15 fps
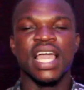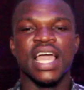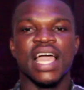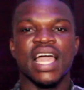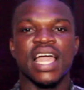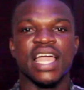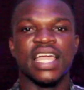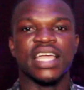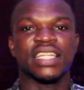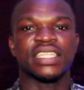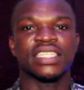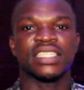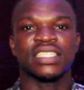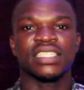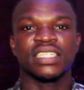
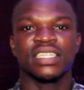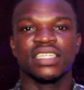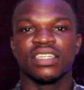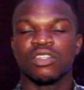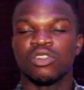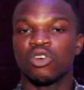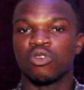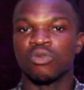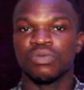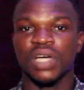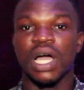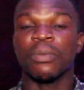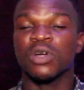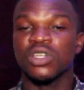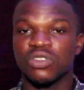and you know
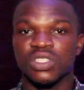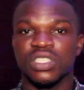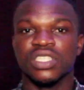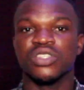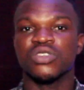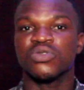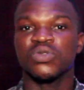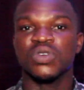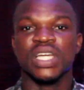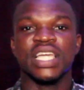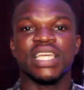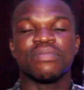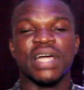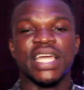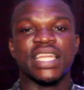i'm going to see you
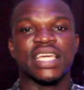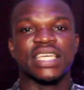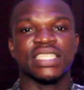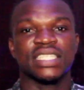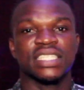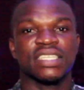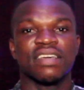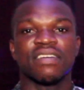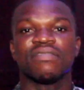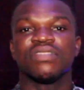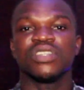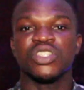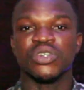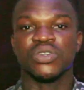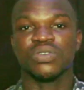in my next
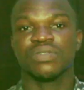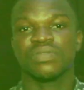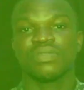video